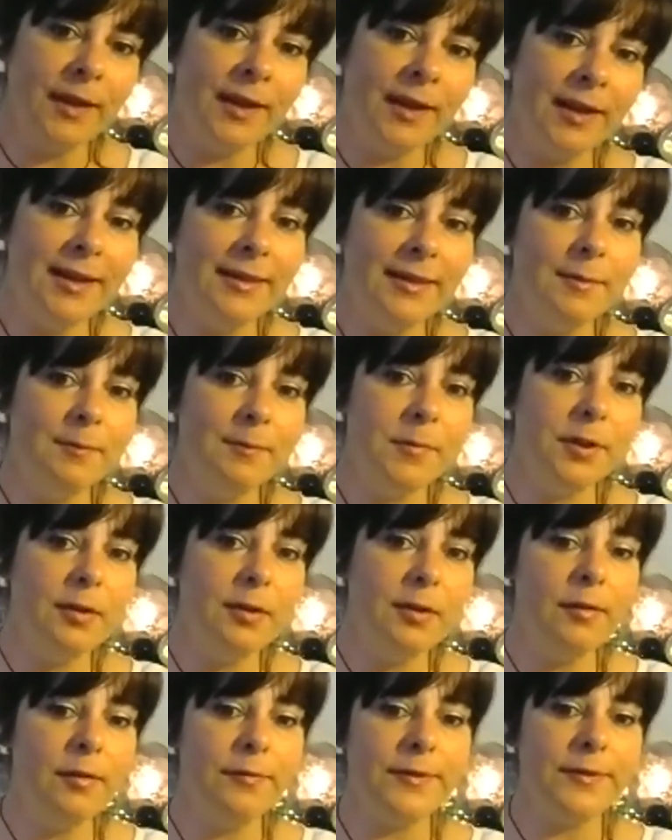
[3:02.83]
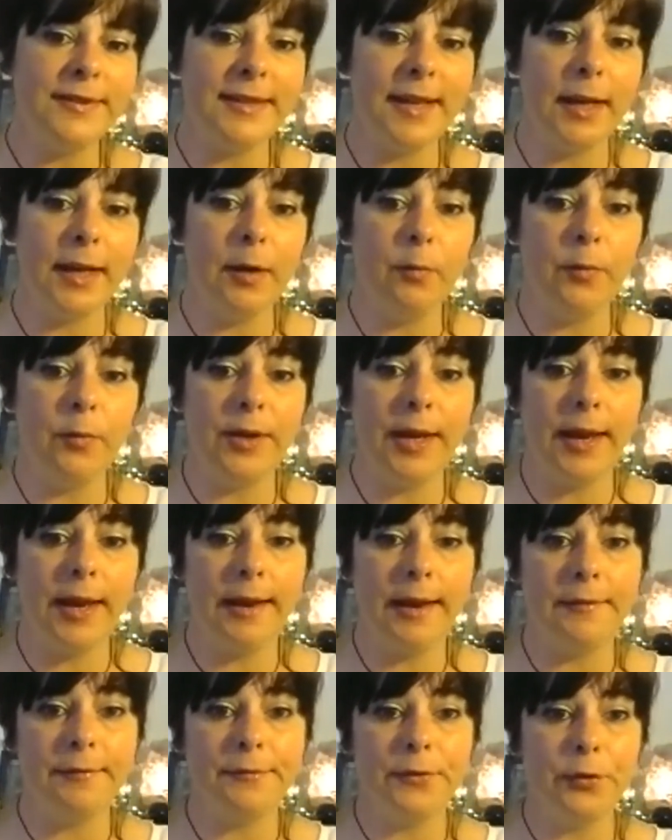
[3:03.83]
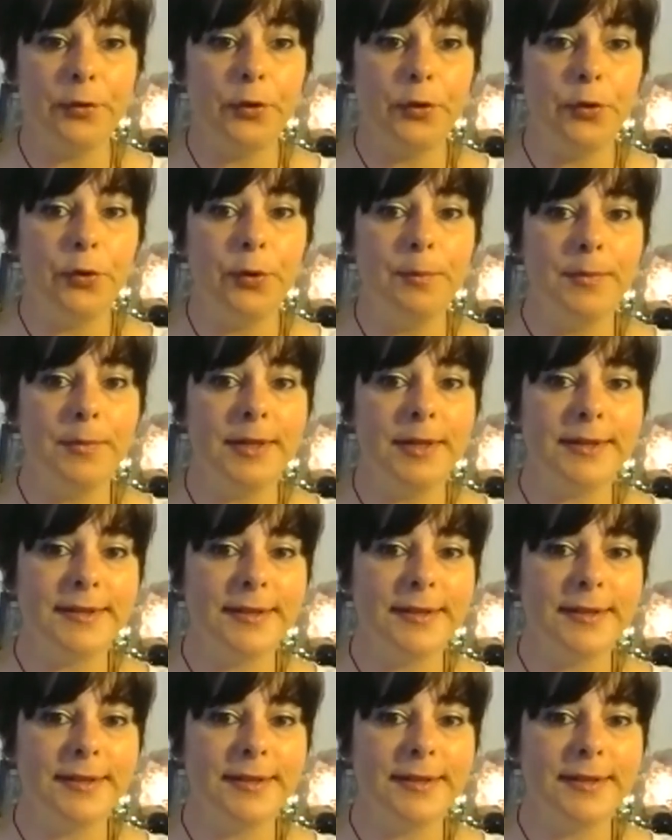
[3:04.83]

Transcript: In the middle of the day, we have the Hermit.